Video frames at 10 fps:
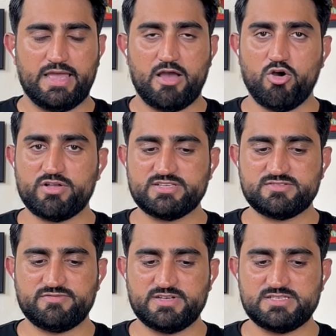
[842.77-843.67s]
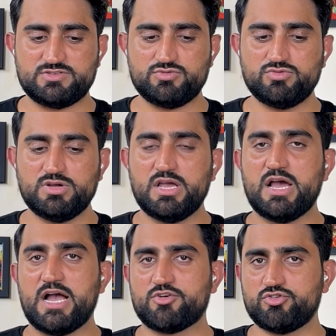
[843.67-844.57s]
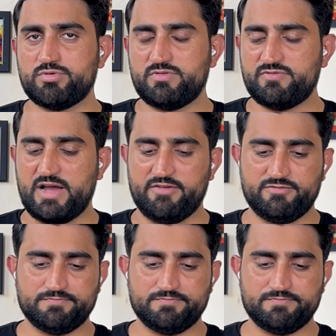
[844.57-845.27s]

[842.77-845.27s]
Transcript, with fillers: August 1st to October 5.